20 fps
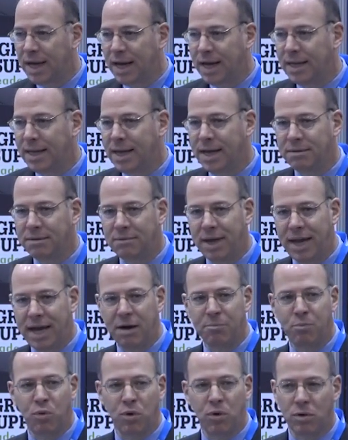and then
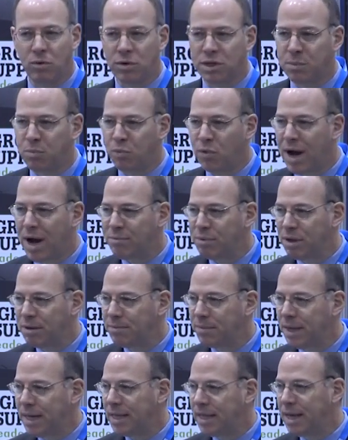airport was a
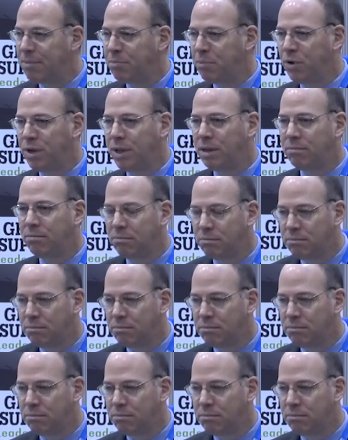problem, and they put